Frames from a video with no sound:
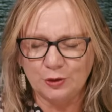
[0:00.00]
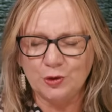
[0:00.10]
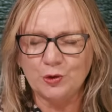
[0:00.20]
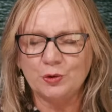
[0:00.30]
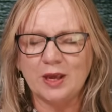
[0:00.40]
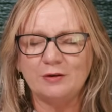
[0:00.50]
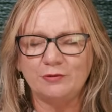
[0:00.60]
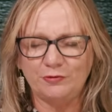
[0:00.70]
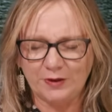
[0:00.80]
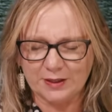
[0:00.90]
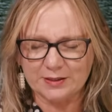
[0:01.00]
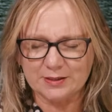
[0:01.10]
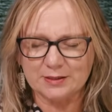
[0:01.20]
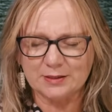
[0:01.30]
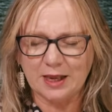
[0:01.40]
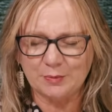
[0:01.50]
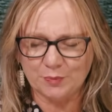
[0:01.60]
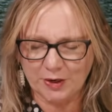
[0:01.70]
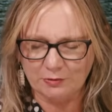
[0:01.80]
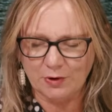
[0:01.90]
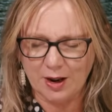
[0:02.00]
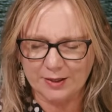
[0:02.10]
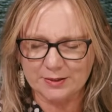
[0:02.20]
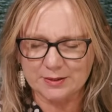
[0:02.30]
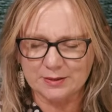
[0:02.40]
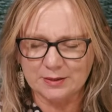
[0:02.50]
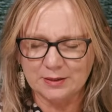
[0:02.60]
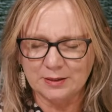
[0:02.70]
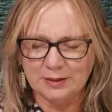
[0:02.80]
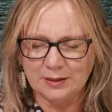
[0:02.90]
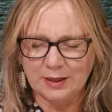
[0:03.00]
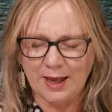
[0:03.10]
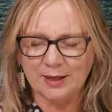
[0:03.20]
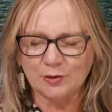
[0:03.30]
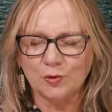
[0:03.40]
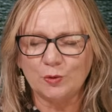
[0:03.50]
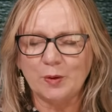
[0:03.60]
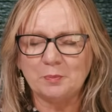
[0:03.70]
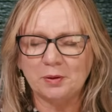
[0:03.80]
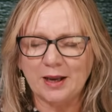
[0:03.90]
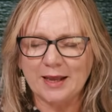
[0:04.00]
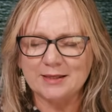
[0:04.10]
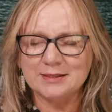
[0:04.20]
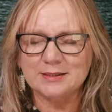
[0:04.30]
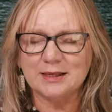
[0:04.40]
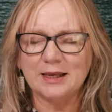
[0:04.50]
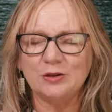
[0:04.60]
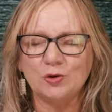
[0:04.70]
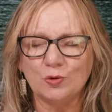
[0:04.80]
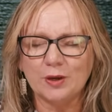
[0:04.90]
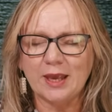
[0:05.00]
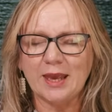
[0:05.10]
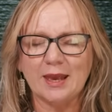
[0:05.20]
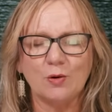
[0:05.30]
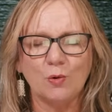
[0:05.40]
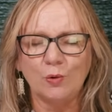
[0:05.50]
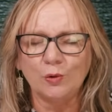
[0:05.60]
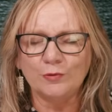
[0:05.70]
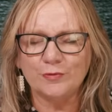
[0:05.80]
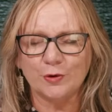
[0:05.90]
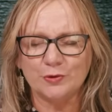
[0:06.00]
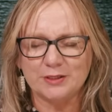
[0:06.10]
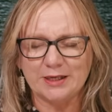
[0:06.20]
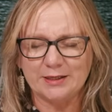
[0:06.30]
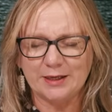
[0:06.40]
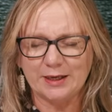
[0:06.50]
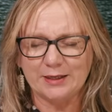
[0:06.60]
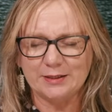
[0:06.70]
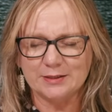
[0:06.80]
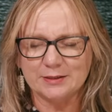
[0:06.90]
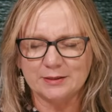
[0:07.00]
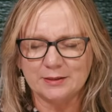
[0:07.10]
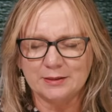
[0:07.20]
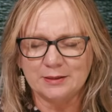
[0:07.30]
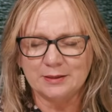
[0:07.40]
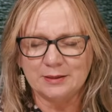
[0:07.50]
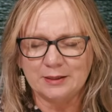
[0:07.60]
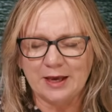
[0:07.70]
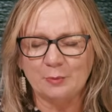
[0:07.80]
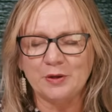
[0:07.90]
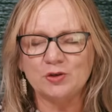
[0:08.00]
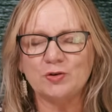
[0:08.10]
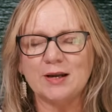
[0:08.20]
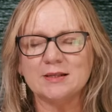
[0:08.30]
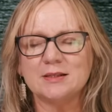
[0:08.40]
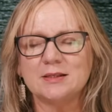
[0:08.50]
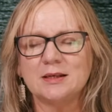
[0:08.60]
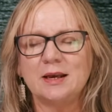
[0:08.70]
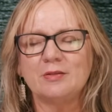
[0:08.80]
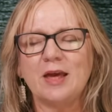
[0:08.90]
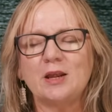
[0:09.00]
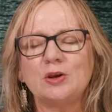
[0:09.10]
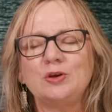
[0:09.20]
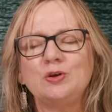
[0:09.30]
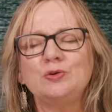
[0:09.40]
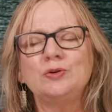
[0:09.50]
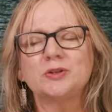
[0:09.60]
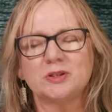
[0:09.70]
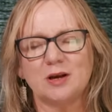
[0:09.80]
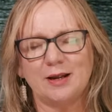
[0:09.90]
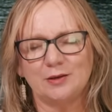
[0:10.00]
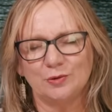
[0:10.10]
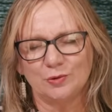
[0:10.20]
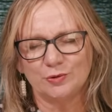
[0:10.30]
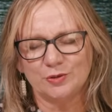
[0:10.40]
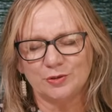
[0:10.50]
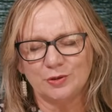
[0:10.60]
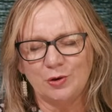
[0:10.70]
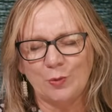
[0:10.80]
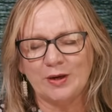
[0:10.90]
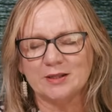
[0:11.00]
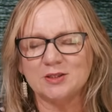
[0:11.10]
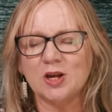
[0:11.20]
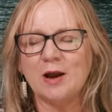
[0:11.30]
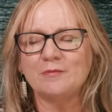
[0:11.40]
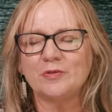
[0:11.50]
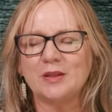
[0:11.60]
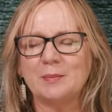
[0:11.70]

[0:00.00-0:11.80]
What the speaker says: You can fix and bring right. And Lord, we place in your care all of those in need. And we trust that you decide, Lord, when it's time for